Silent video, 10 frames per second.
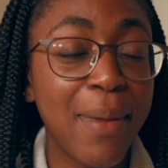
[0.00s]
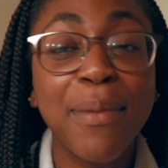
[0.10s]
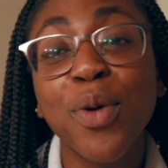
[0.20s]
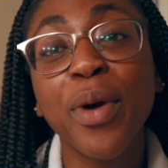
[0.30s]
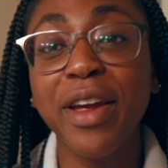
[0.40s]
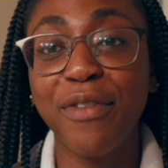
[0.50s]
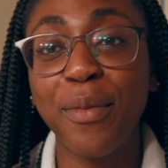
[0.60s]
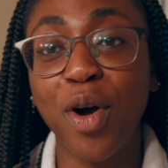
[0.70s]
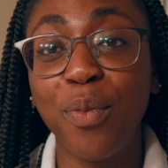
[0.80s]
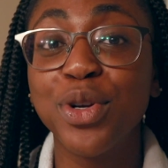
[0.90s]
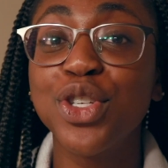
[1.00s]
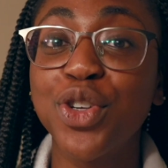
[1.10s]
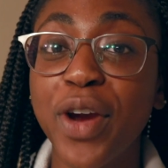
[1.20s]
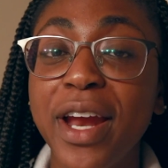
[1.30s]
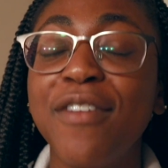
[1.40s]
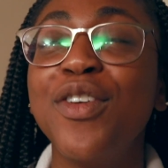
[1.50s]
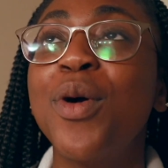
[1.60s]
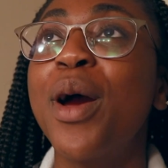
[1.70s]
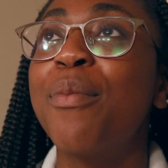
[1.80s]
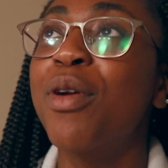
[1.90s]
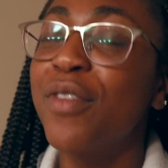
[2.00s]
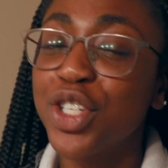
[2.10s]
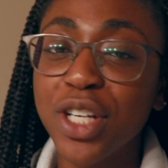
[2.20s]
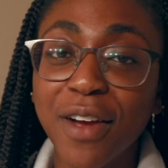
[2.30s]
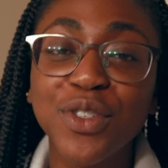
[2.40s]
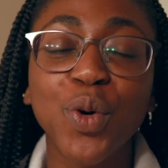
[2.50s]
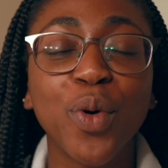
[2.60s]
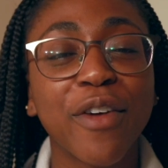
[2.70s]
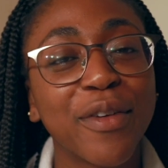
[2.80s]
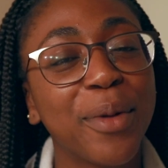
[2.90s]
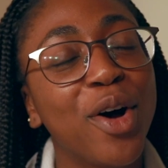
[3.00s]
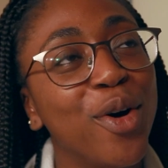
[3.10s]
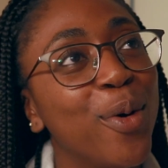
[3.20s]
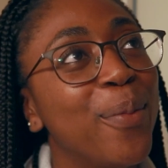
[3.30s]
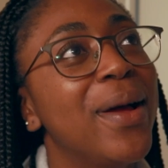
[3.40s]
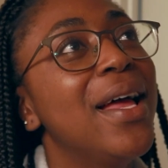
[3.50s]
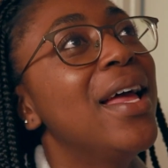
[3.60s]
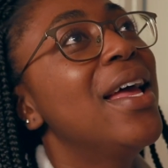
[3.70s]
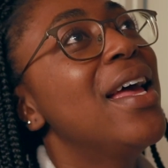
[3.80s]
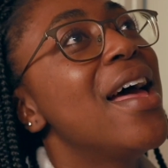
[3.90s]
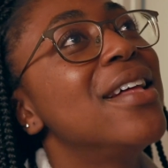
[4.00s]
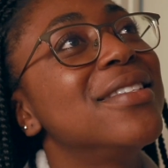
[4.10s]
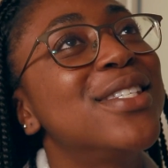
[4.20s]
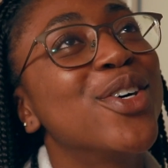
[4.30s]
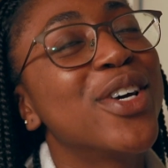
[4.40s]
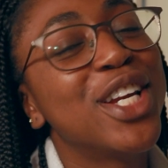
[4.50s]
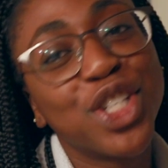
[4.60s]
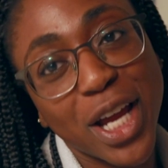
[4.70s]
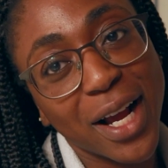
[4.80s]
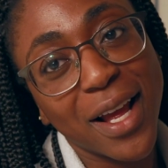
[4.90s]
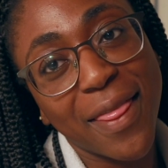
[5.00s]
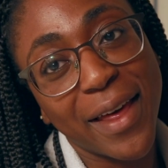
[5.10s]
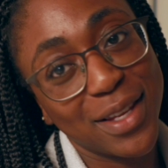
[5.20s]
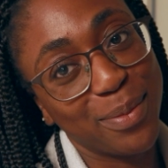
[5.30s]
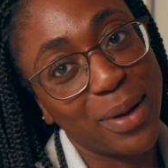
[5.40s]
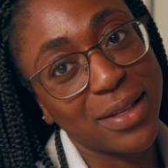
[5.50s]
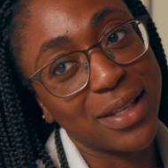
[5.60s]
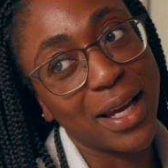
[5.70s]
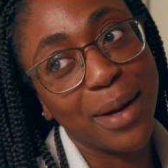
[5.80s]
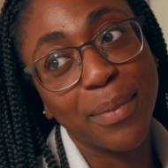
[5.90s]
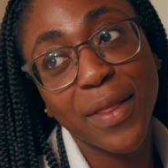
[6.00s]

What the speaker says: Maybe you're working from home, which is great. If you are privileged enough to work from home and still get a check, that is a blessing.